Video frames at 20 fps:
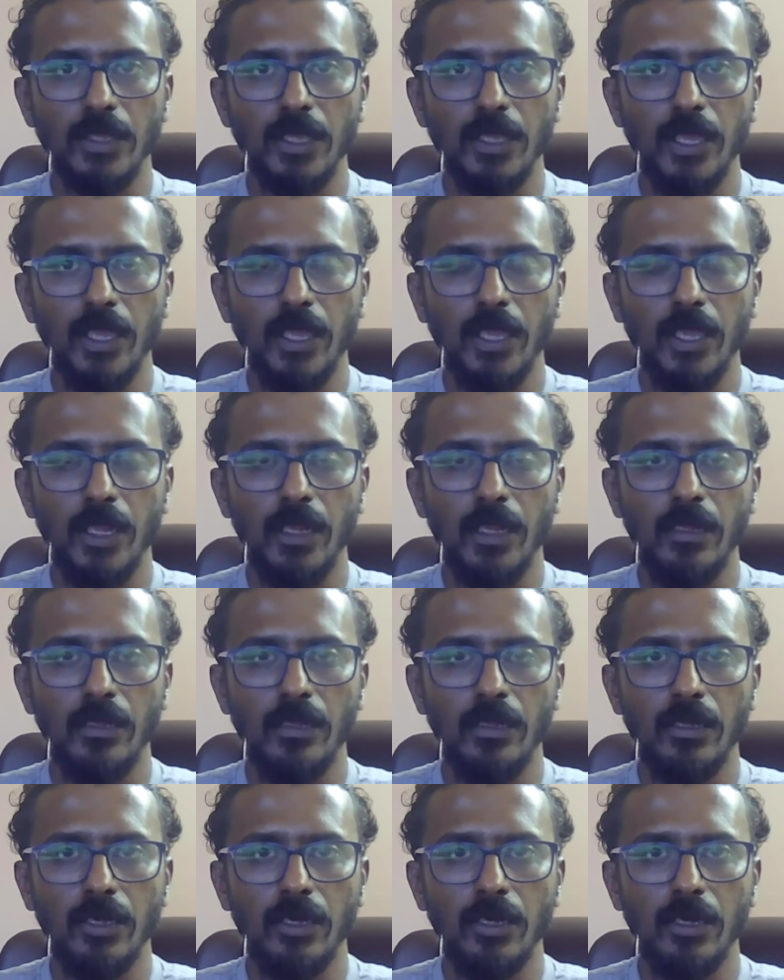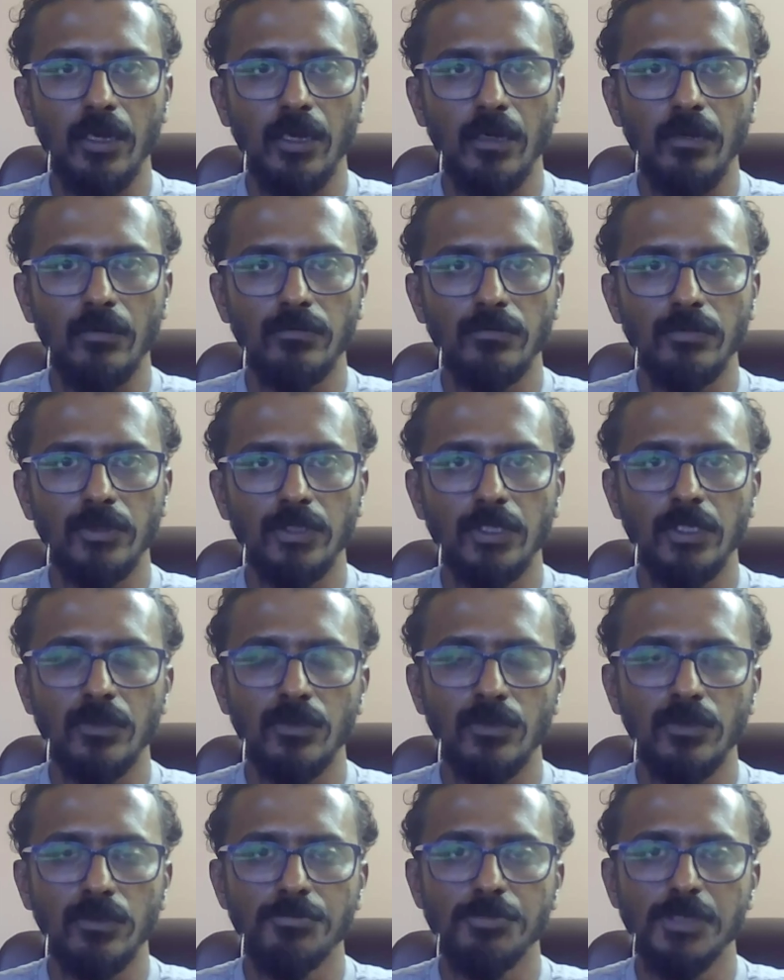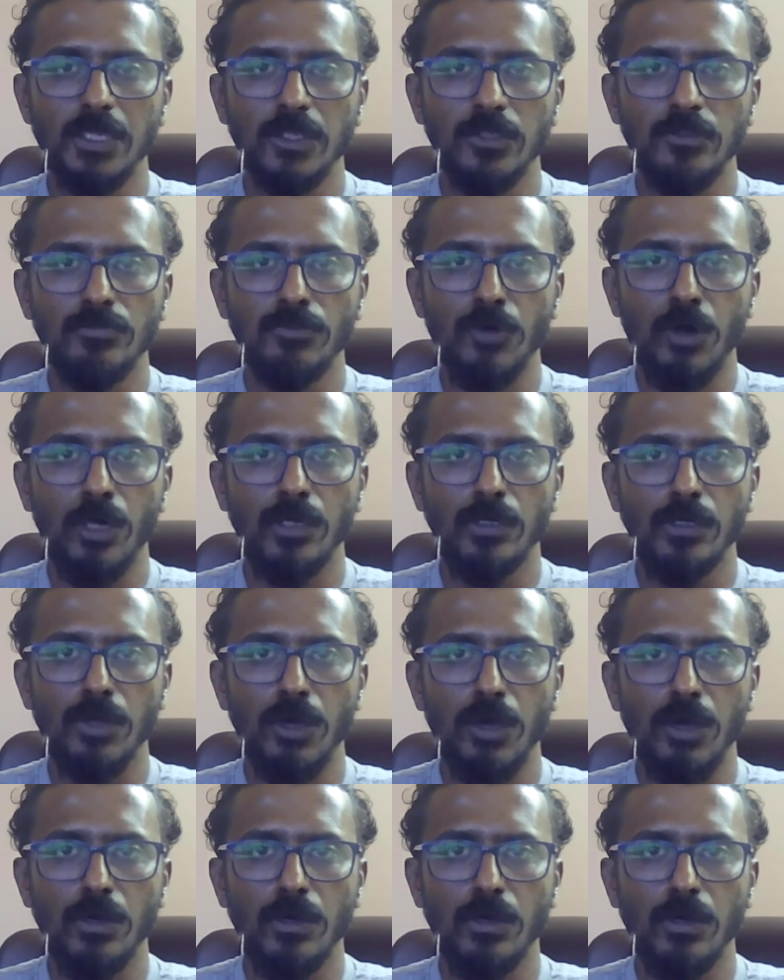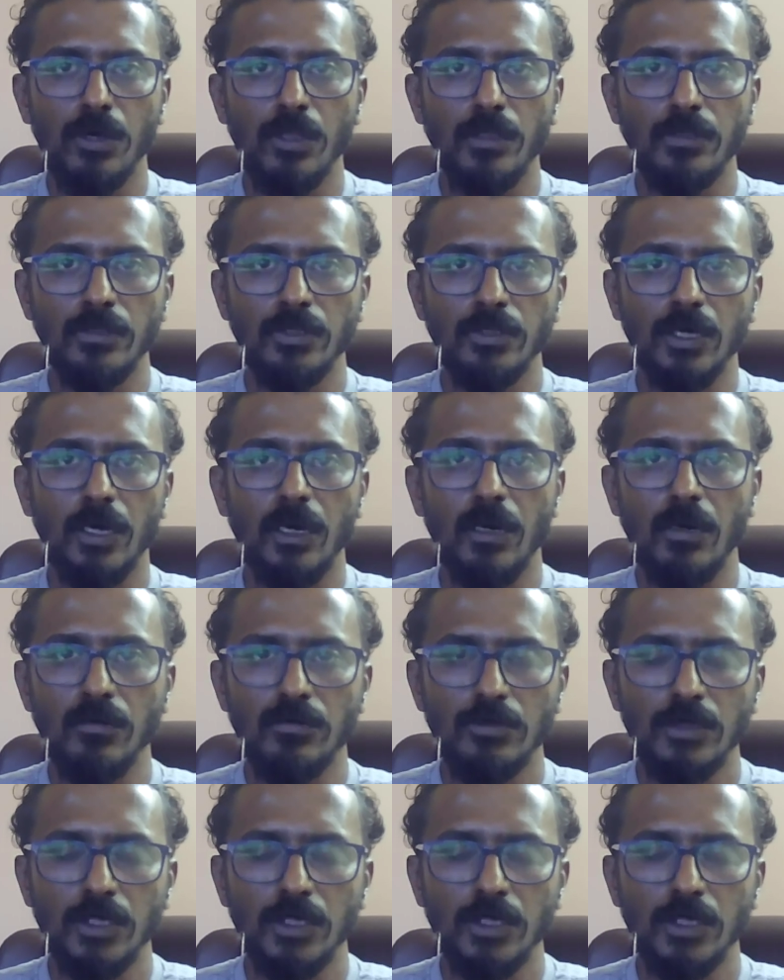And uh, it would be a small talk on uh,